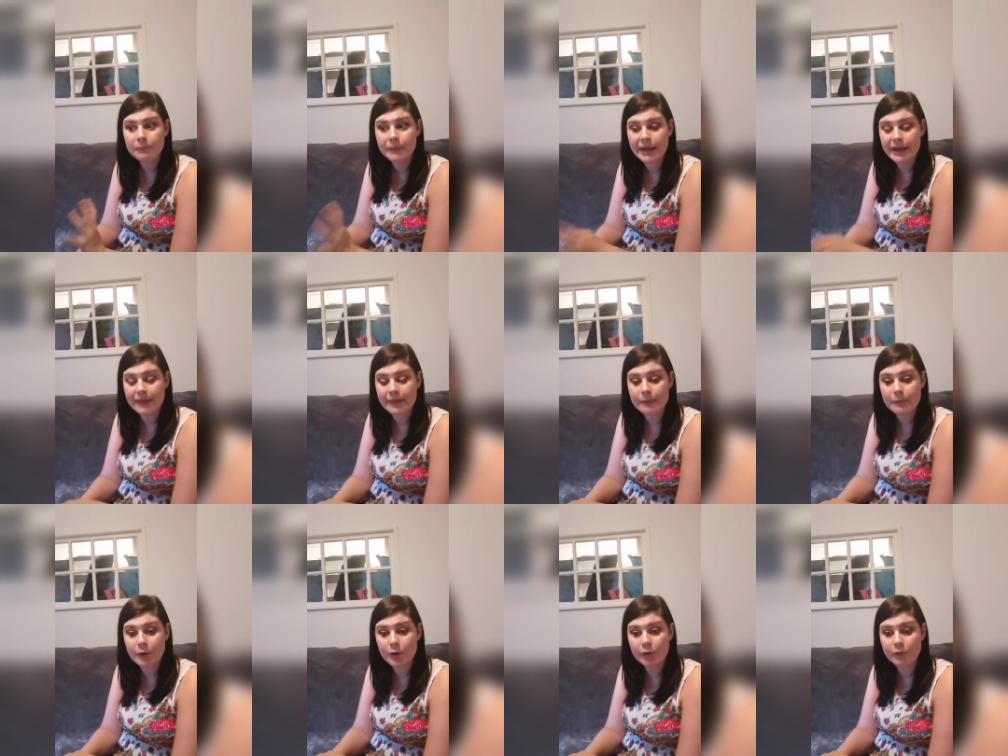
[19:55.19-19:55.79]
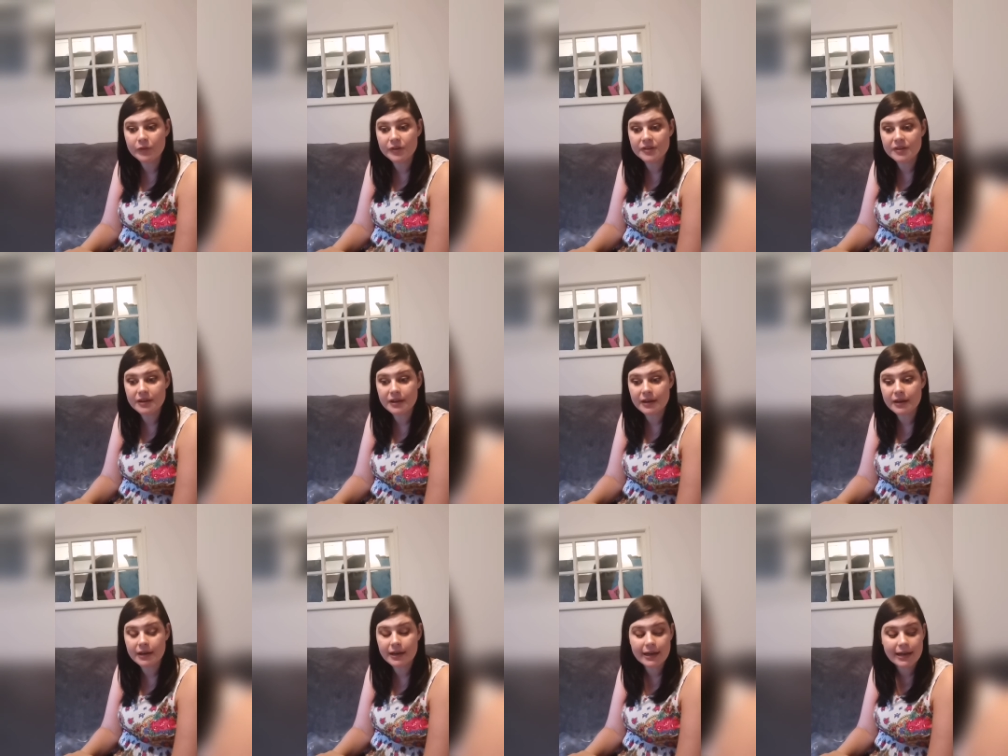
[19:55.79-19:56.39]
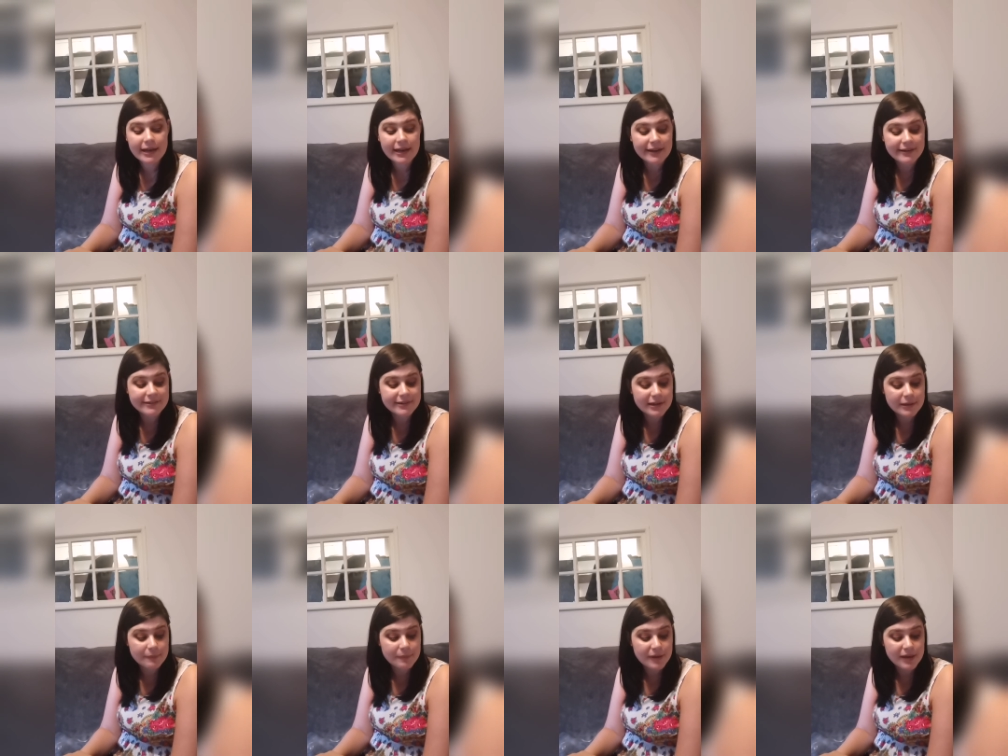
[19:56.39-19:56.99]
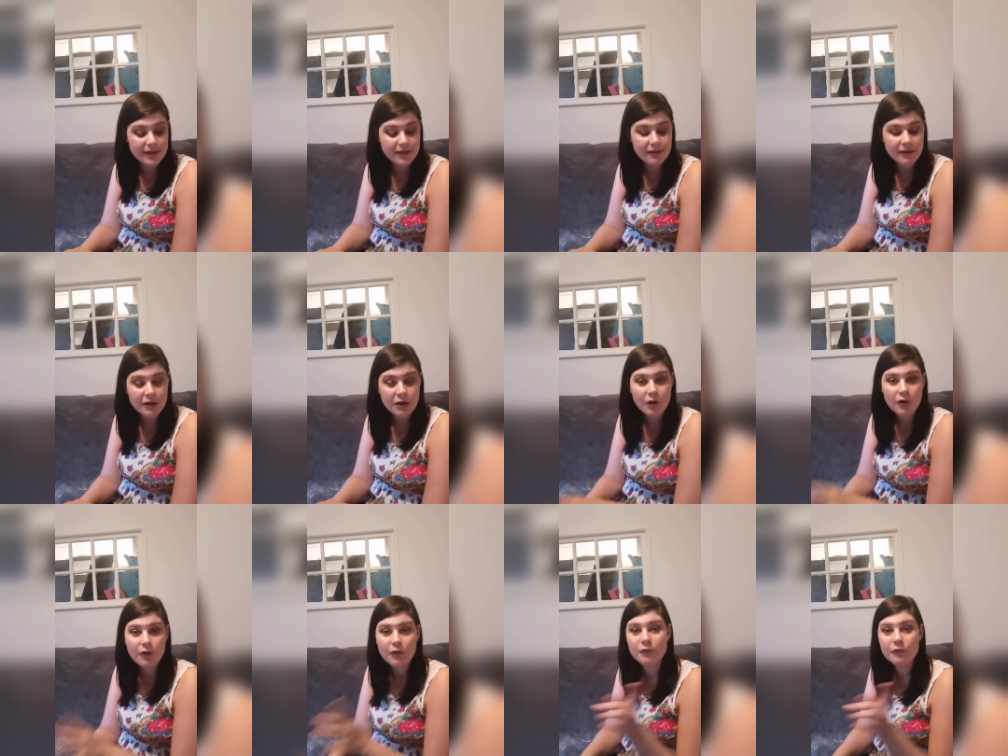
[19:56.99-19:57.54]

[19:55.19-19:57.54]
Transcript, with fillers: get them over to you ASAP.